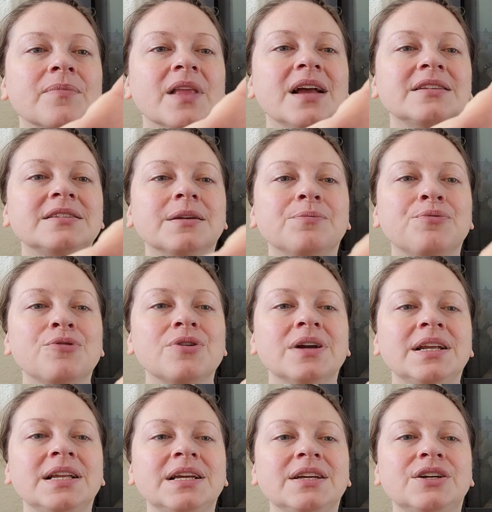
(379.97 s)
It's a
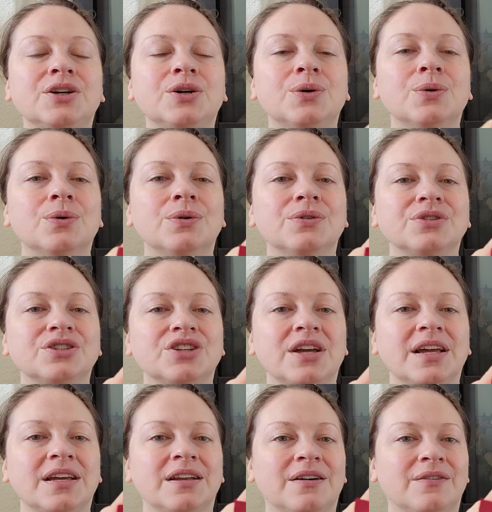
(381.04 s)
pretty cool
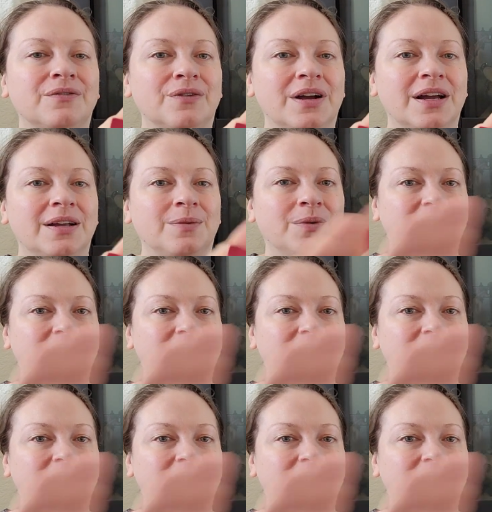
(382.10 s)
shade of red,